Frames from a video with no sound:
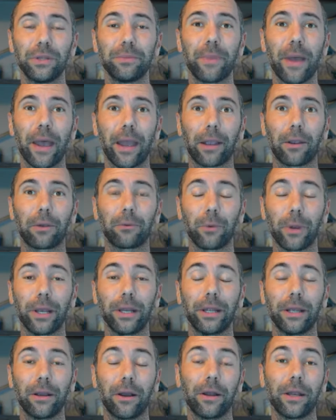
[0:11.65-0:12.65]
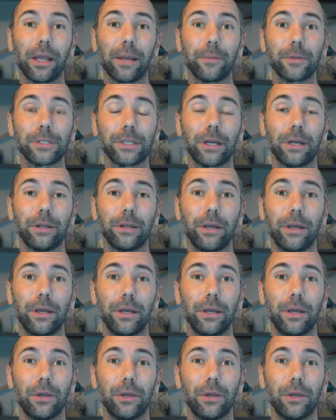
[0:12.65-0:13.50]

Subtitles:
feedback rating on Amazon.